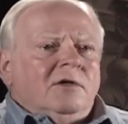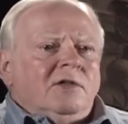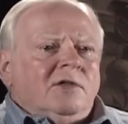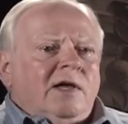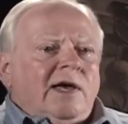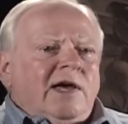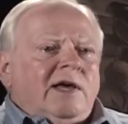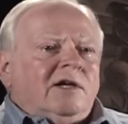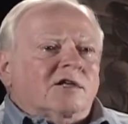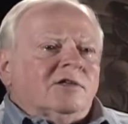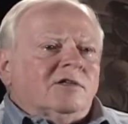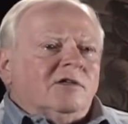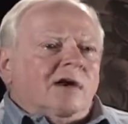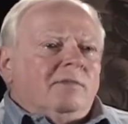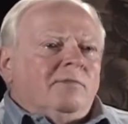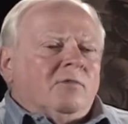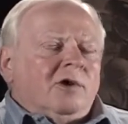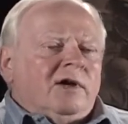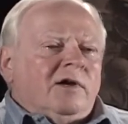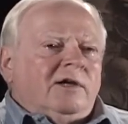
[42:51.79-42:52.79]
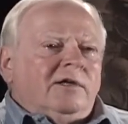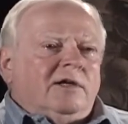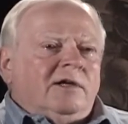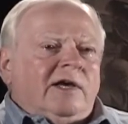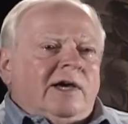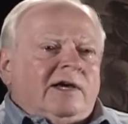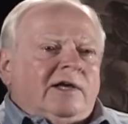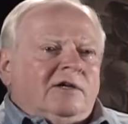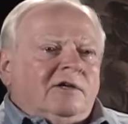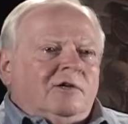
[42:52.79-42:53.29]
They had a submarine
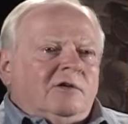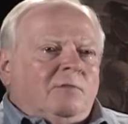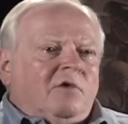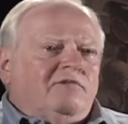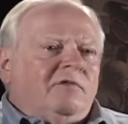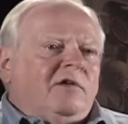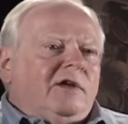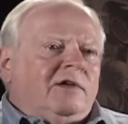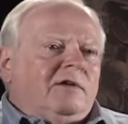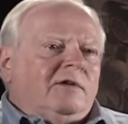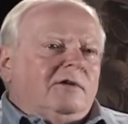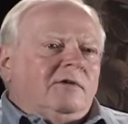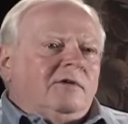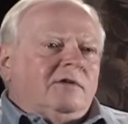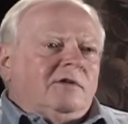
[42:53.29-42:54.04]
net to prevent